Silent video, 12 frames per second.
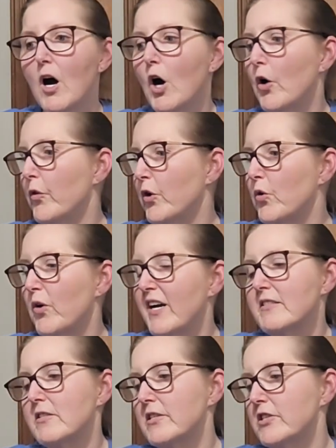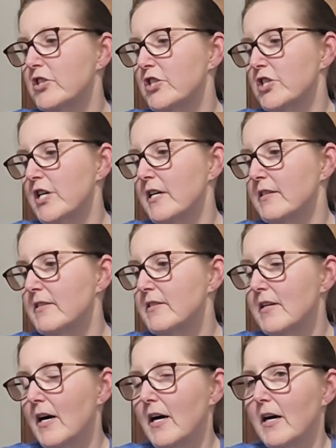Oh, the crust is
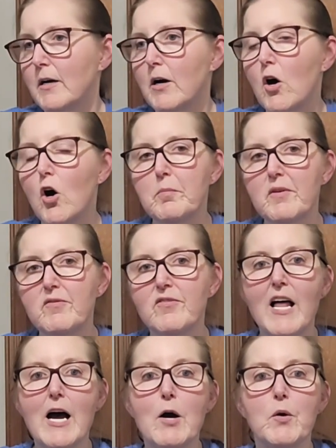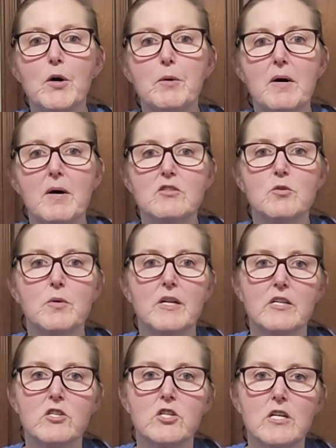just almond flour,
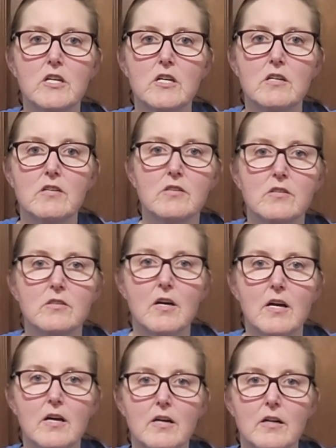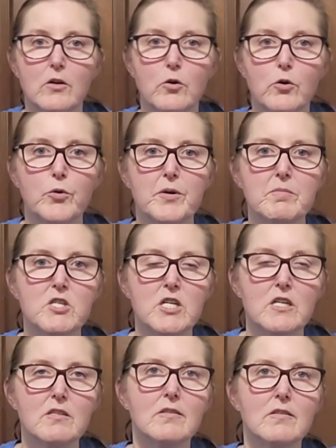mozzarella cheese, and a little cream
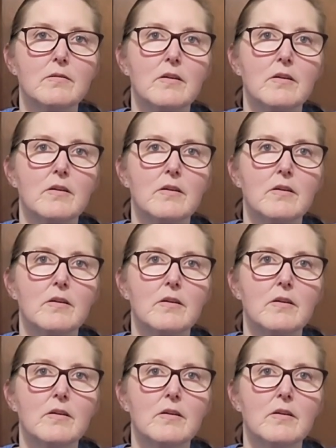cheese,